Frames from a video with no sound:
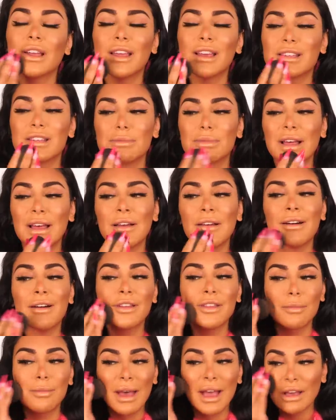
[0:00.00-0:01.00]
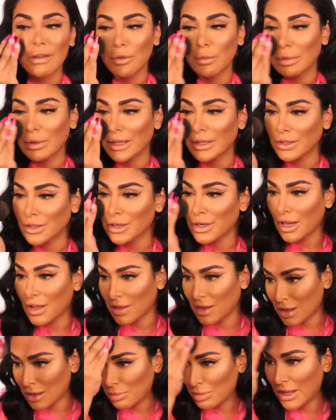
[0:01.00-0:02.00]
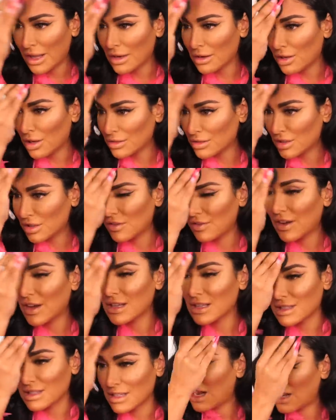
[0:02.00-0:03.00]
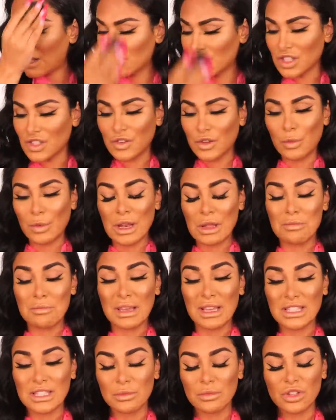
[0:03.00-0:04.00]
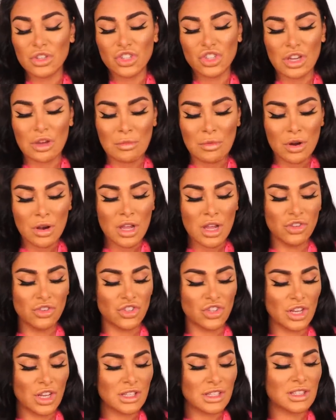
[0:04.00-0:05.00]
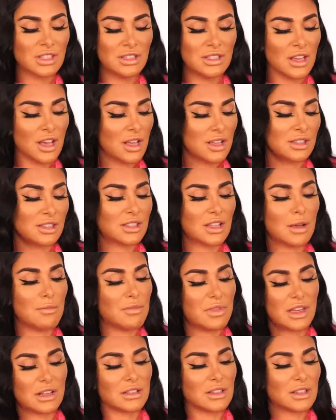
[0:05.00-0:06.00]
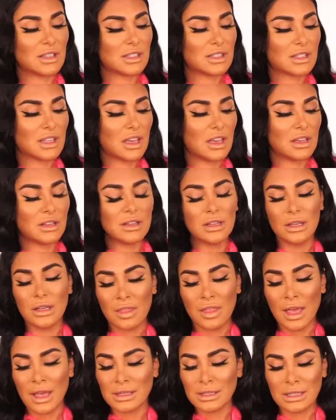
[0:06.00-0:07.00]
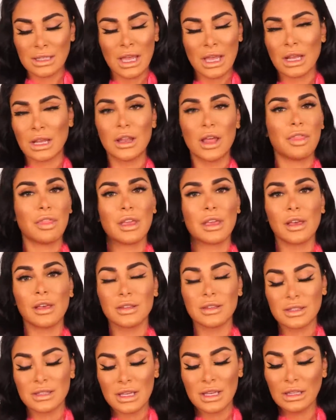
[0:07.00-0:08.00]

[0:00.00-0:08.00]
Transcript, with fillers: I like to apply it on the back of a blender and then apply it onto the face. And I just feel when I mix it with shimmer, it just does something to the skin that is like nothing else.